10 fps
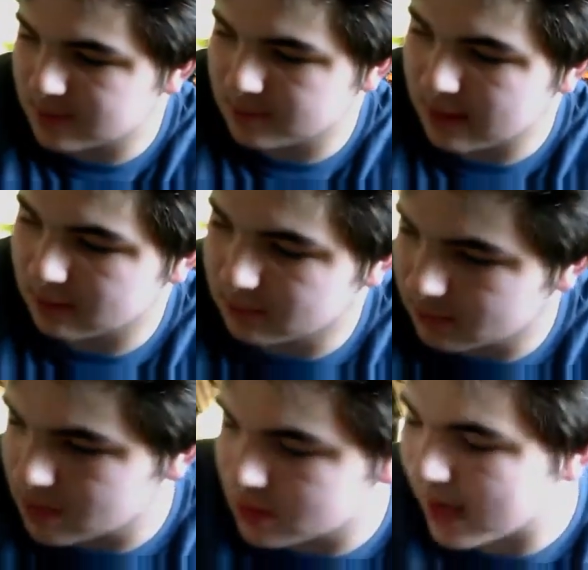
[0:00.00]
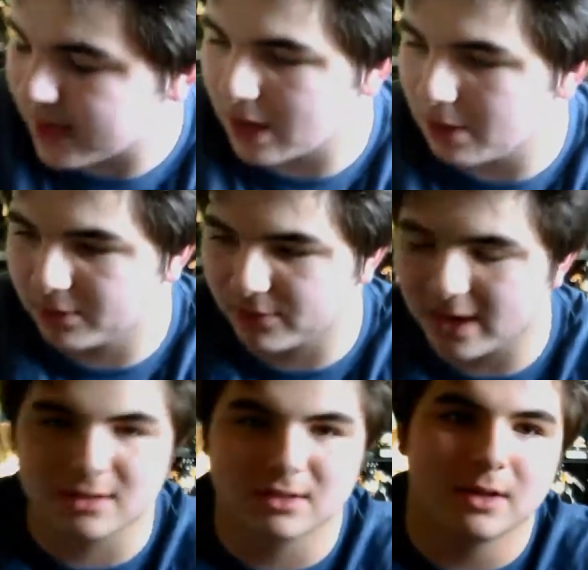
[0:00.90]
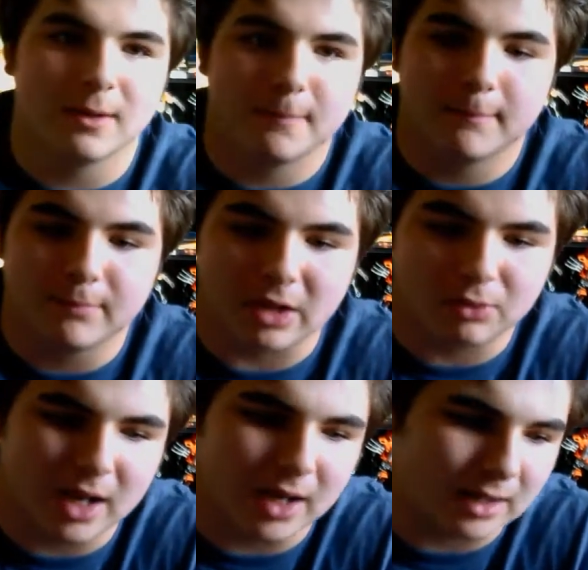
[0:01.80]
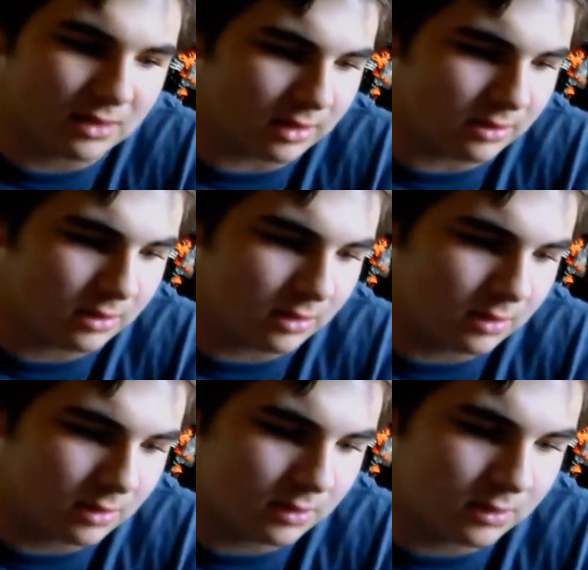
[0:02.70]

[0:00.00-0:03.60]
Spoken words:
I just like to hang out with friends. That's what I like to do.